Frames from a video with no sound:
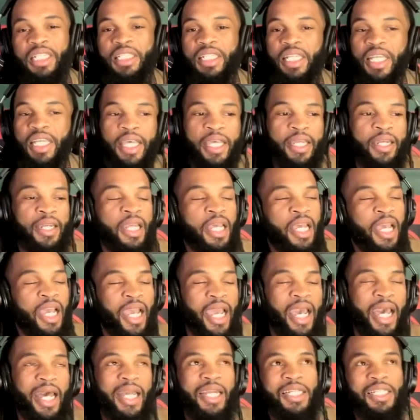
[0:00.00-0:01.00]
and
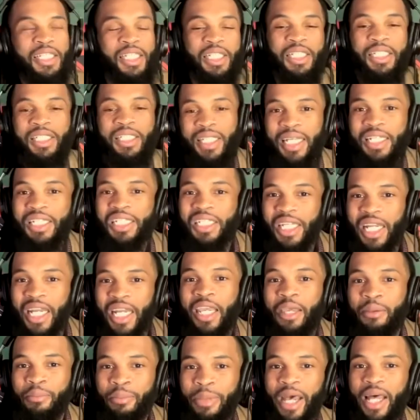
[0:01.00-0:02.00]
kind of just that check
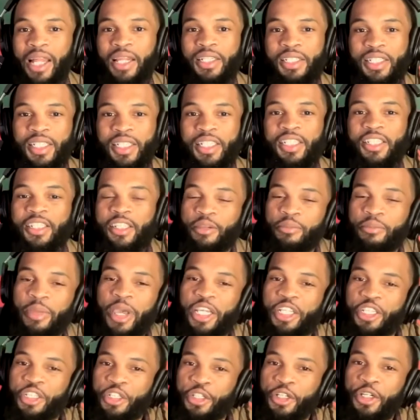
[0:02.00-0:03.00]
and balances to make
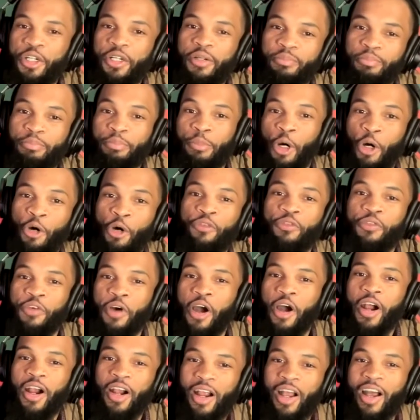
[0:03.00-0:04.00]
sure both
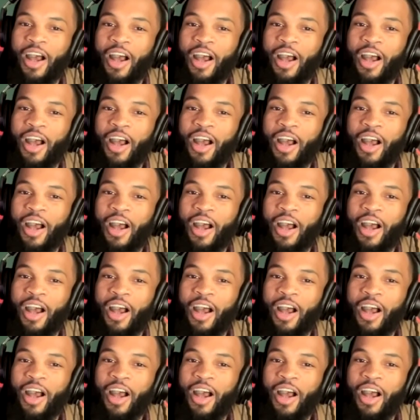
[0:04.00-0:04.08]
are,